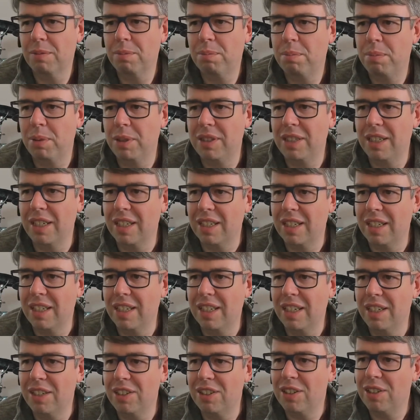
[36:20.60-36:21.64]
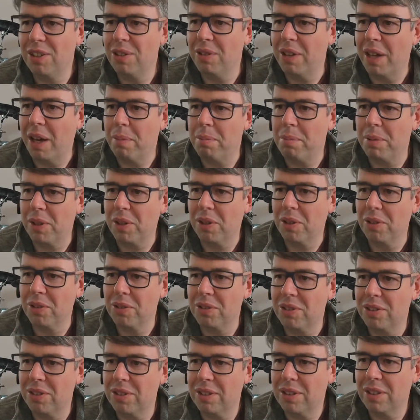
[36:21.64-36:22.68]
particularly keen to do that,
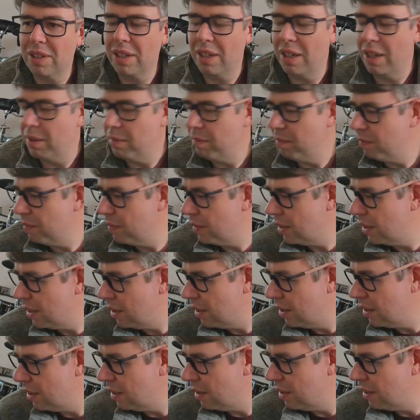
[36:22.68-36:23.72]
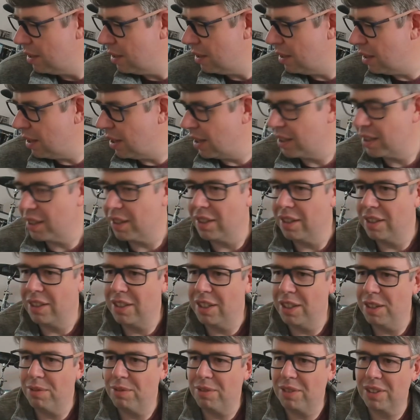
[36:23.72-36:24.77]
because I can
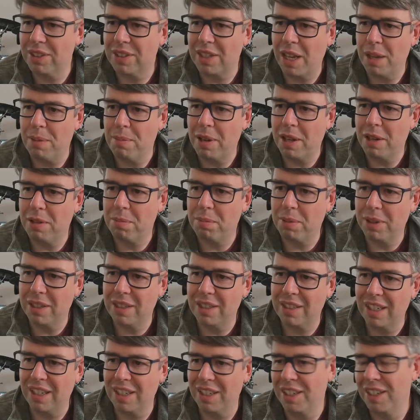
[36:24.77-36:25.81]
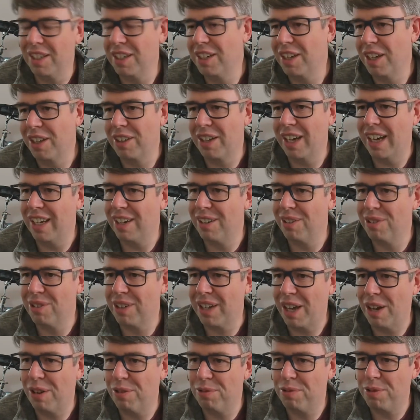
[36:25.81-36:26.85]
achieve the same end by taking another analog
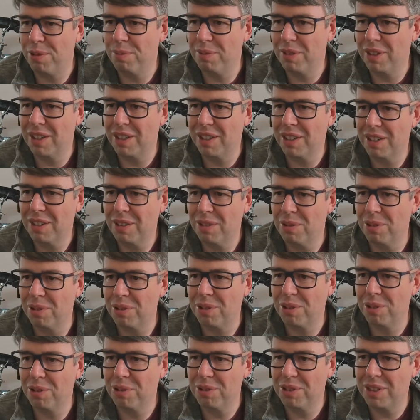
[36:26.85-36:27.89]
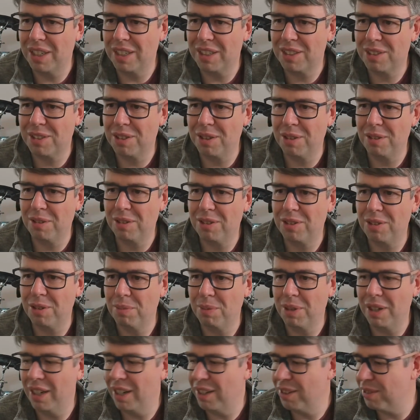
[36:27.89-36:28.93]
out from the Quad Cortex to
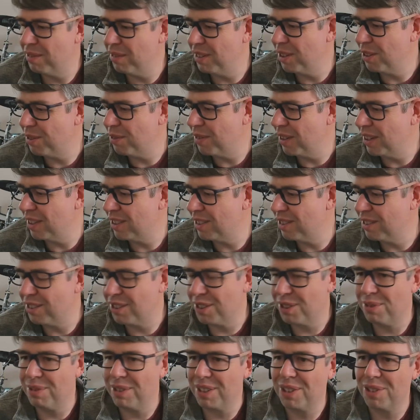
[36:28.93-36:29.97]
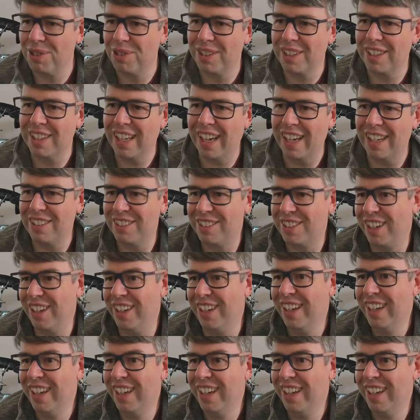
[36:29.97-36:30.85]
my other interface and just recording that. So,